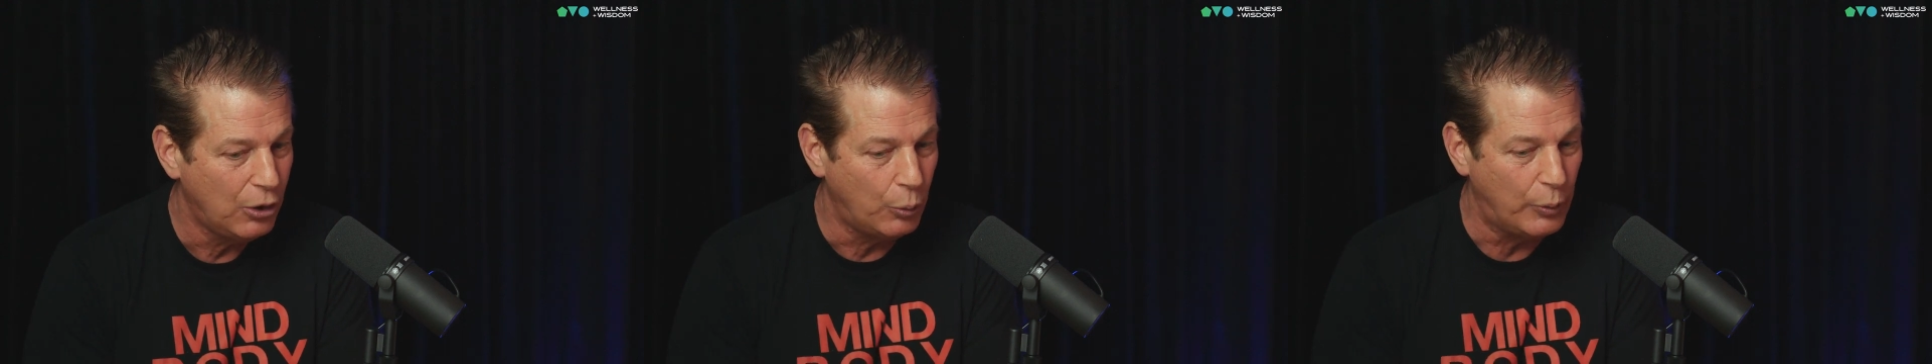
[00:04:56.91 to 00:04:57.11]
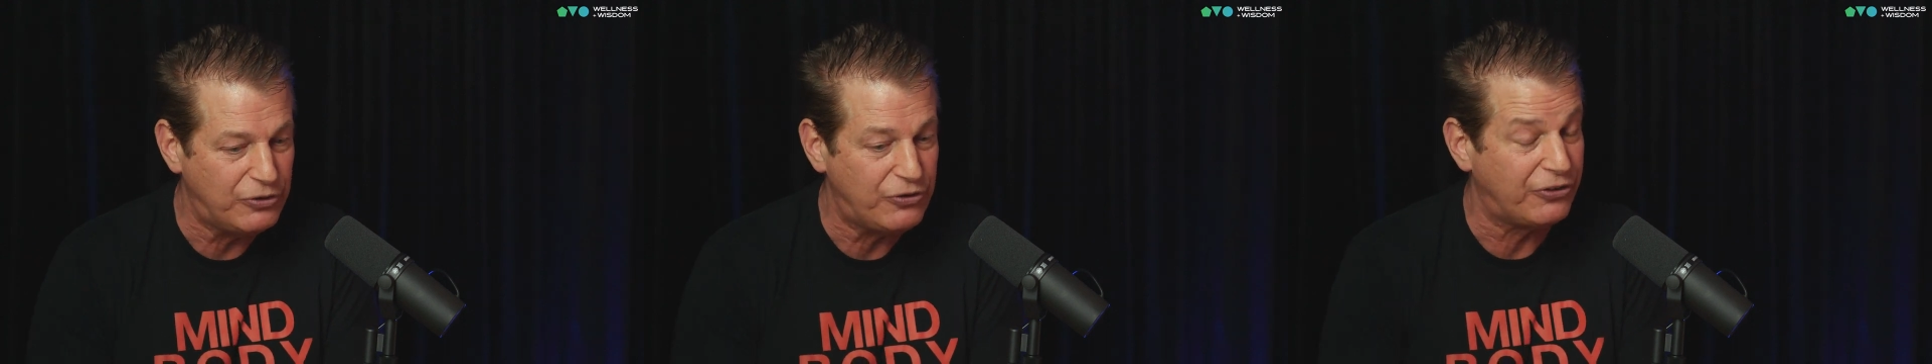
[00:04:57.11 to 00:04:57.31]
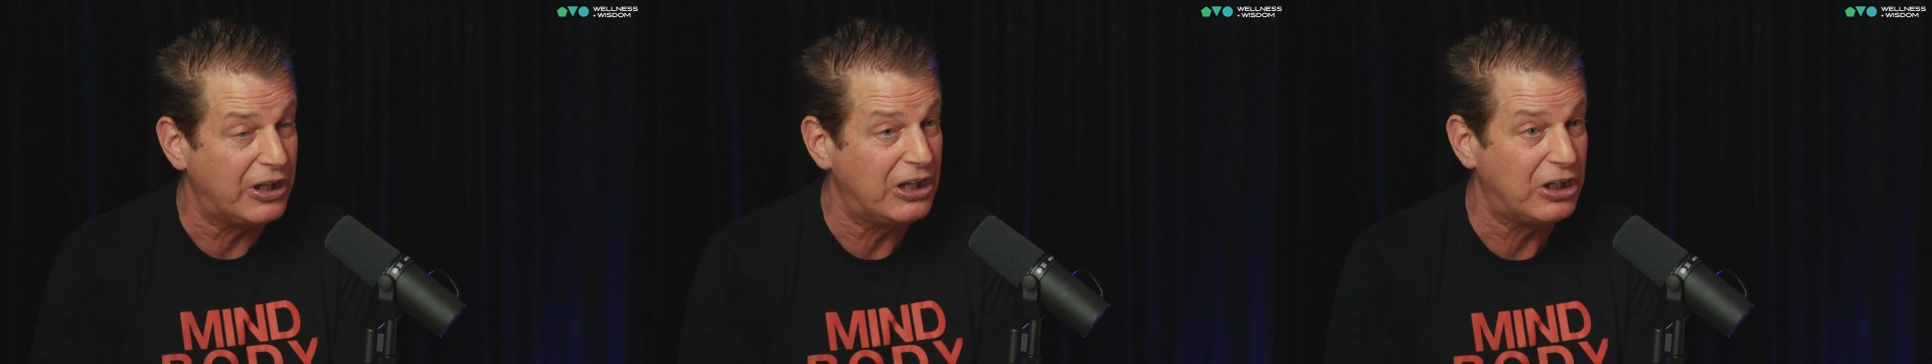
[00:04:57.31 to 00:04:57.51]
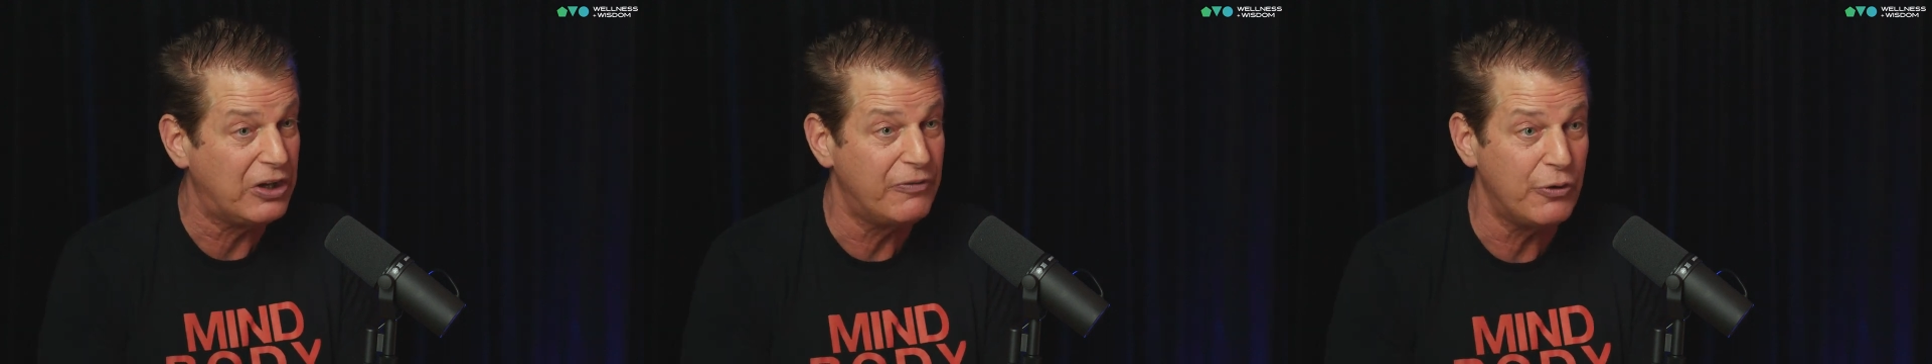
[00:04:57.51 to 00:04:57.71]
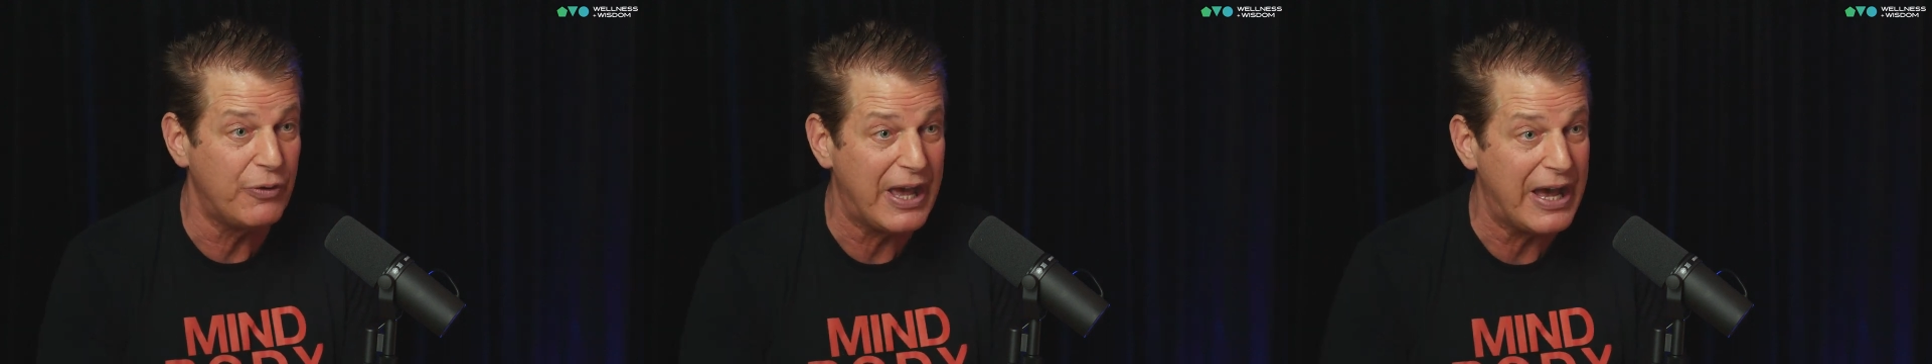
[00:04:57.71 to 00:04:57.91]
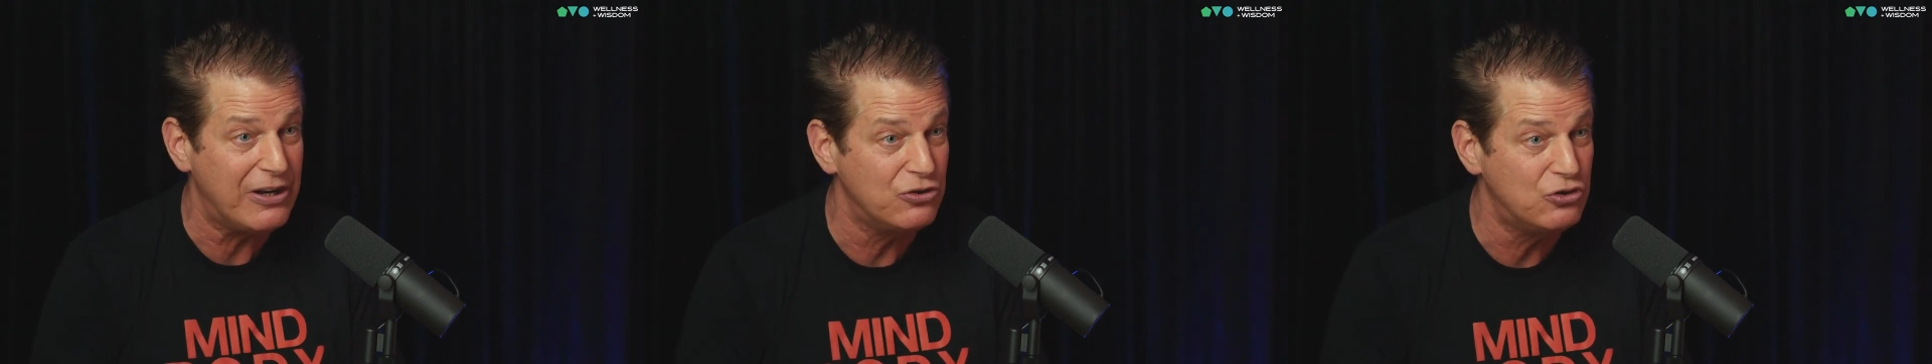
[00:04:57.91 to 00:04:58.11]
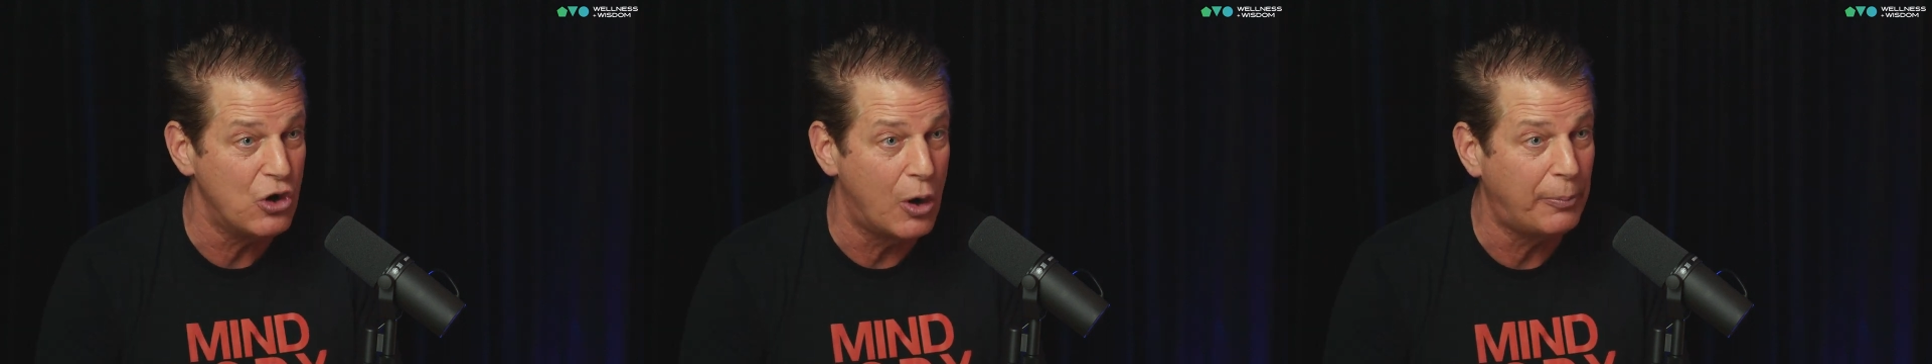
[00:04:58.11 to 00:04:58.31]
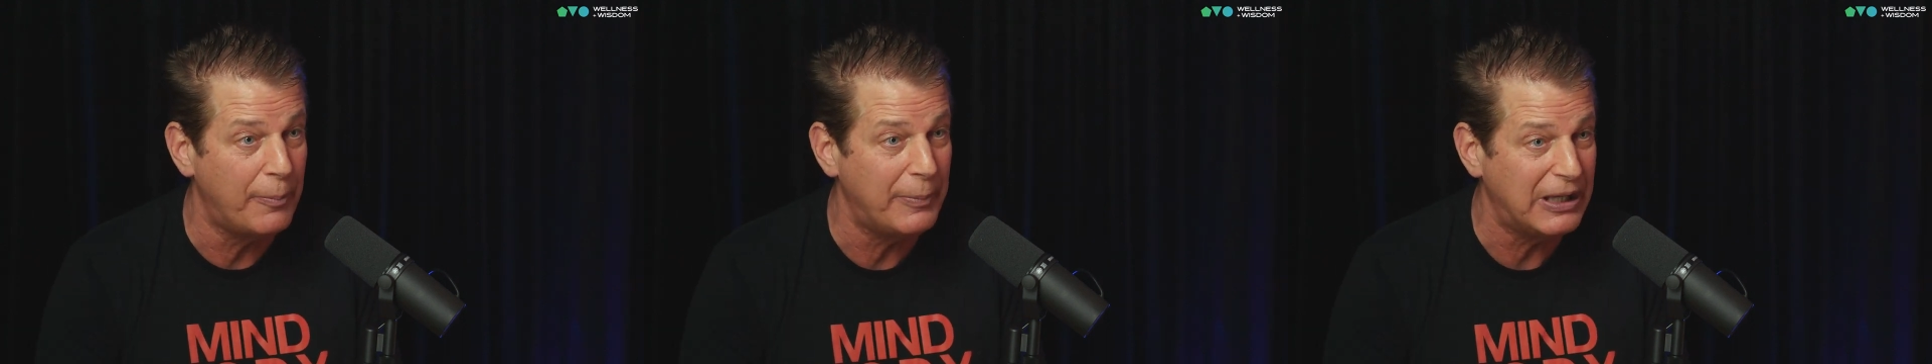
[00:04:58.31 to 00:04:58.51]
which is going to give you that
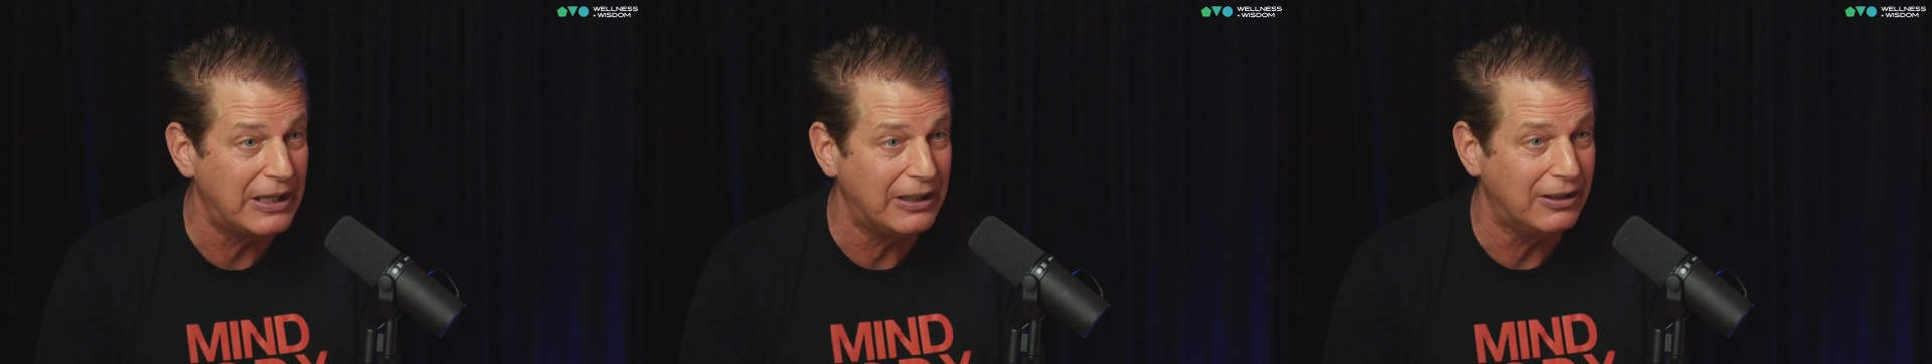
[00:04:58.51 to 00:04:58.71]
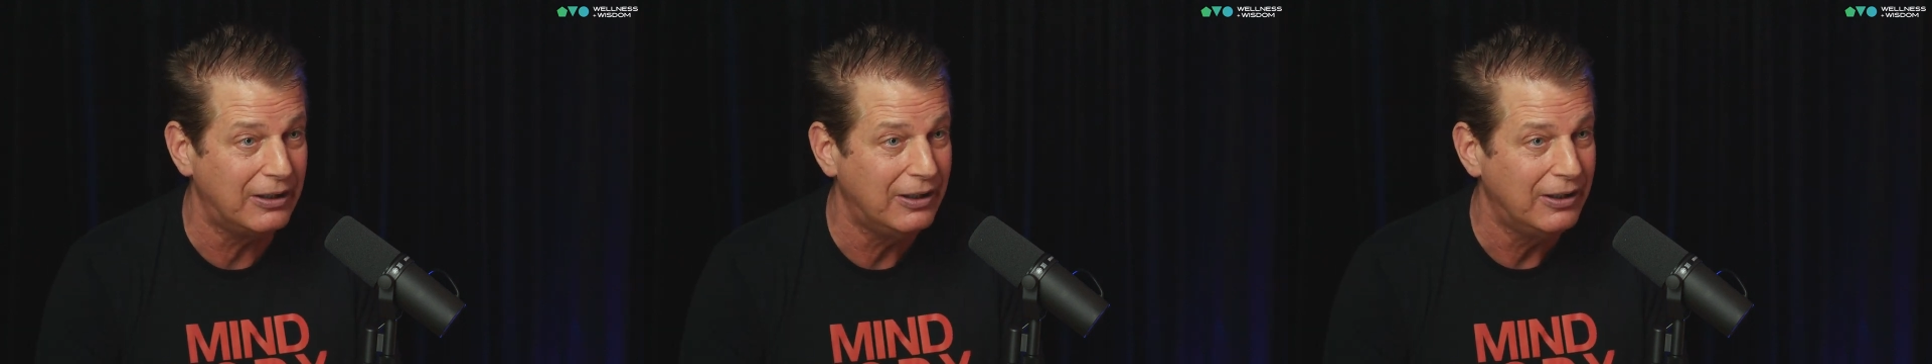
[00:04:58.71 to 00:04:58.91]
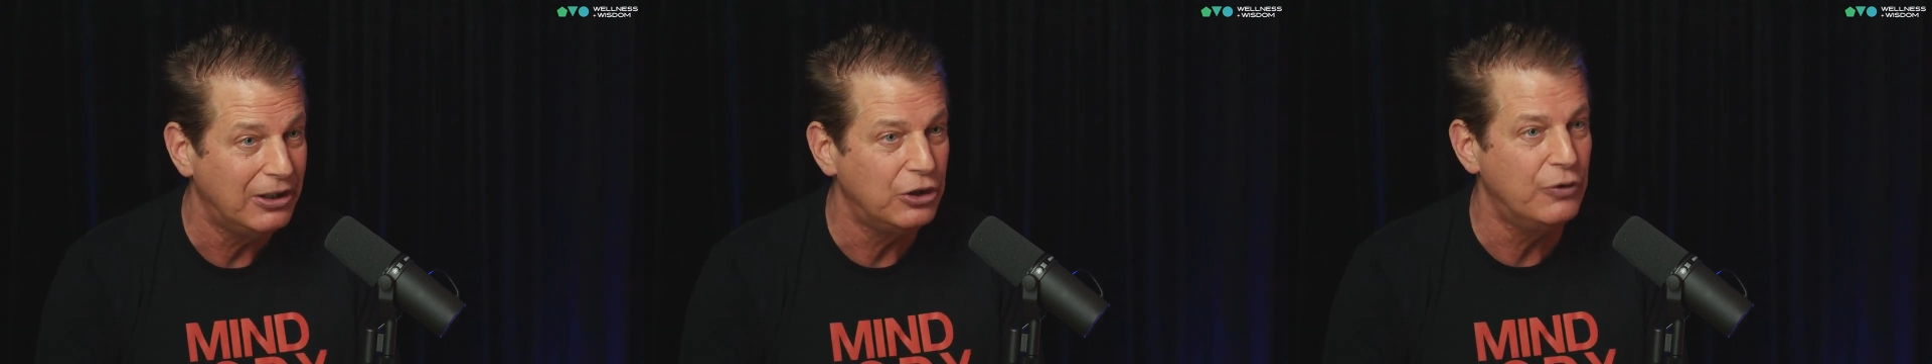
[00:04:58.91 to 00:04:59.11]
dopamine.